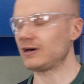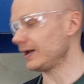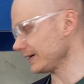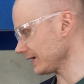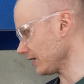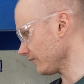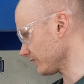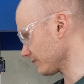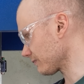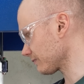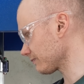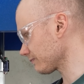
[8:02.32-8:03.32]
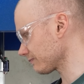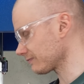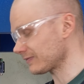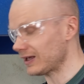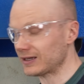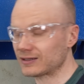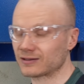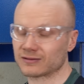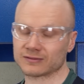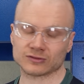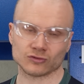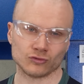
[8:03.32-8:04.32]
Area of the like
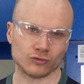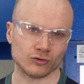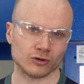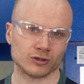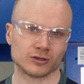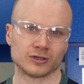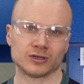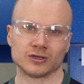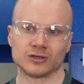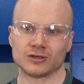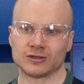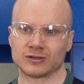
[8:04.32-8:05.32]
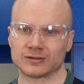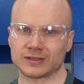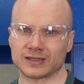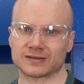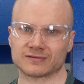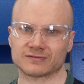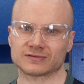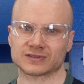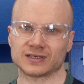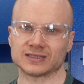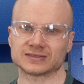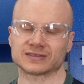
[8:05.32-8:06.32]
tool that
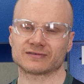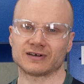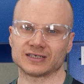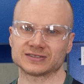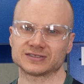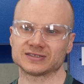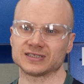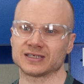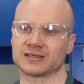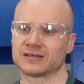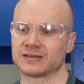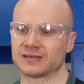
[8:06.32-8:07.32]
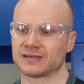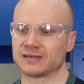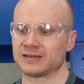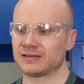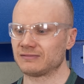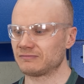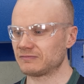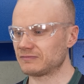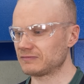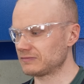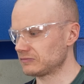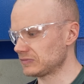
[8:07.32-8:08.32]
does the crushing.
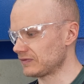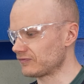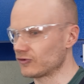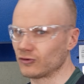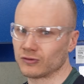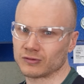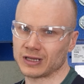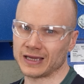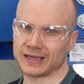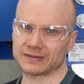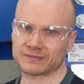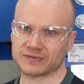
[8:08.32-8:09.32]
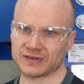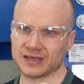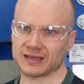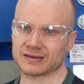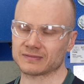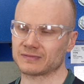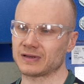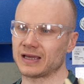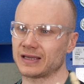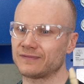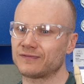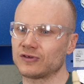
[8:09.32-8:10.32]
If you like think,
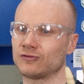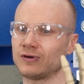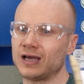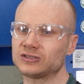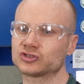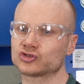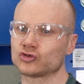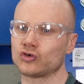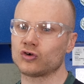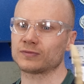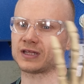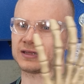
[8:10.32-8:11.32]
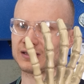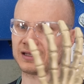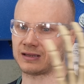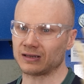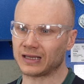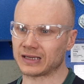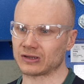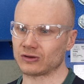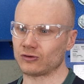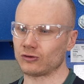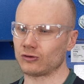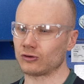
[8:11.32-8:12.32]
like if you assume that the like
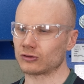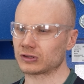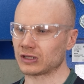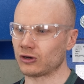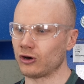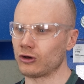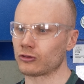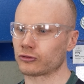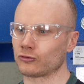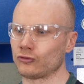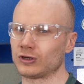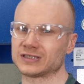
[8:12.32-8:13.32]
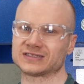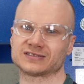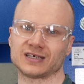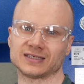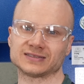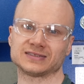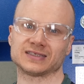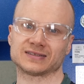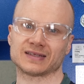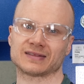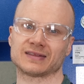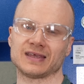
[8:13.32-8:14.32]
the whole tool is touching
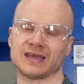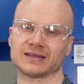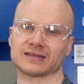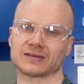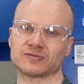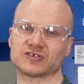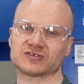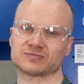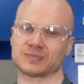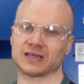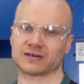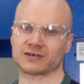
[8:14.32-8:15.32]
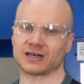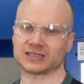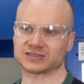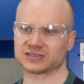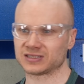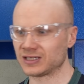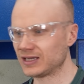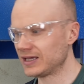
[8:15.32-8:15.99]
the thing that's been crushed.